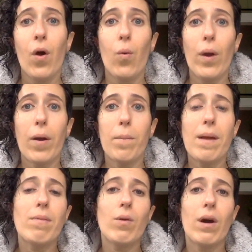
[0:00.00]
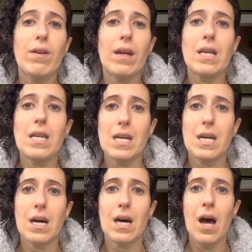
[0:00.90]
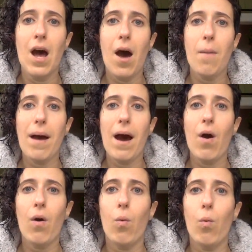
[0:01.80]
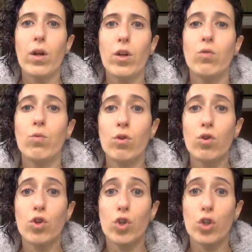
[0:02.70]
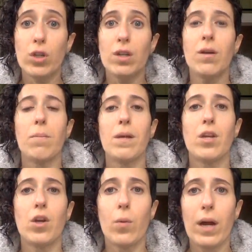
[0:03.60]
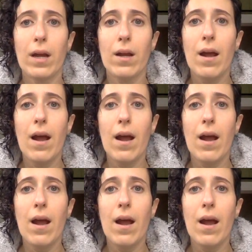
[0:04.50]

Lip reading: where maybe you have an idea about what you should be doing.